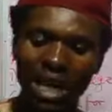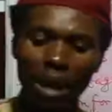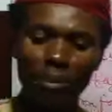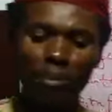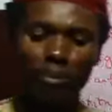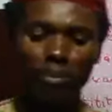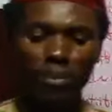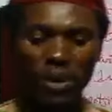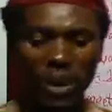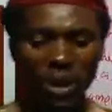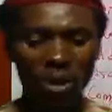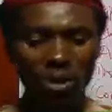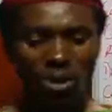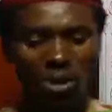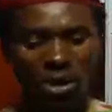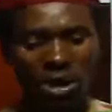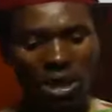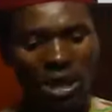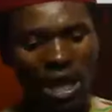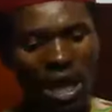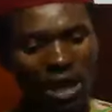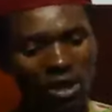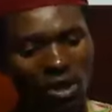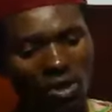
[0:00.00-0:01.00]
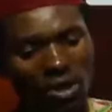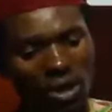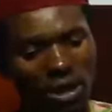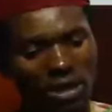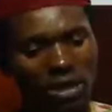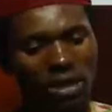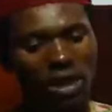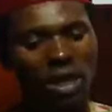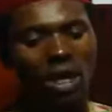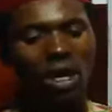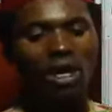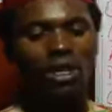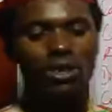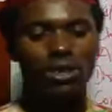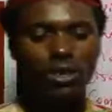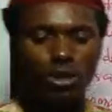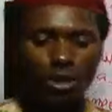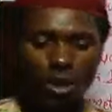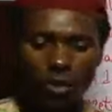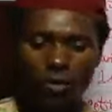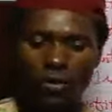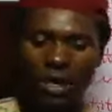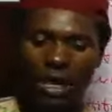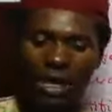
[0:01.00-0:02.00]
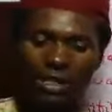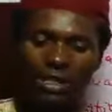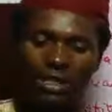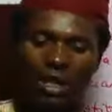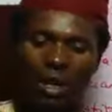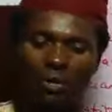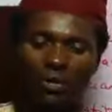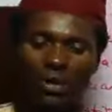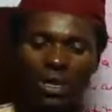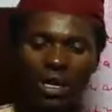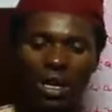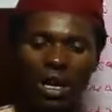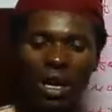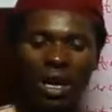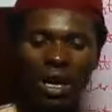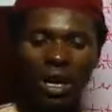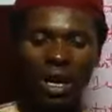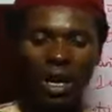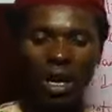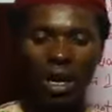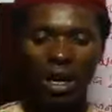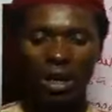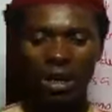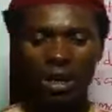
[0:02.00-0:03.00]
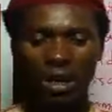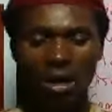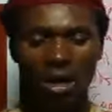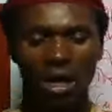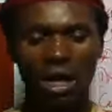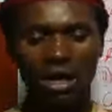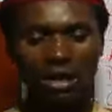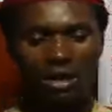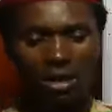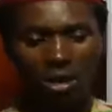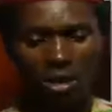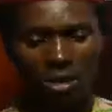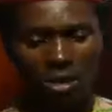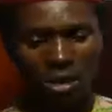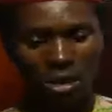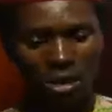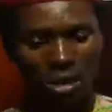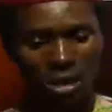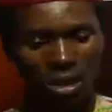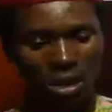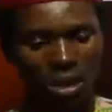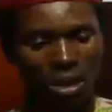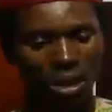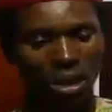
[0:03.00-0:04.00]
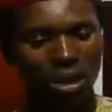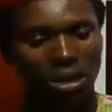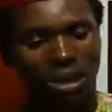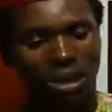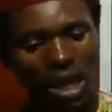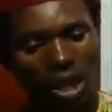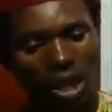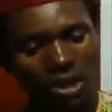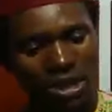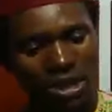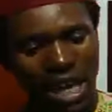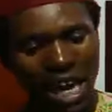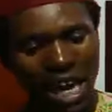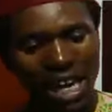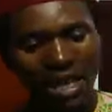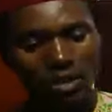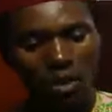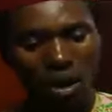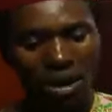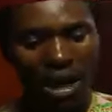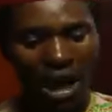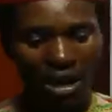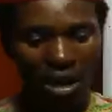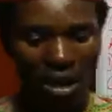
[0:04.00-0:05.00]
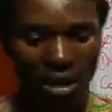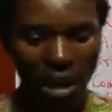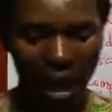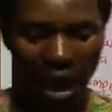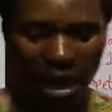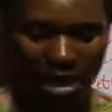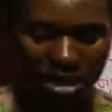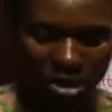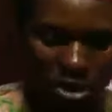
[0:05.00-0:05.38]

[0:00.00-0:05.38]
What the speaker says: appeal to the electorate through philanthropic gestures. They outshine one another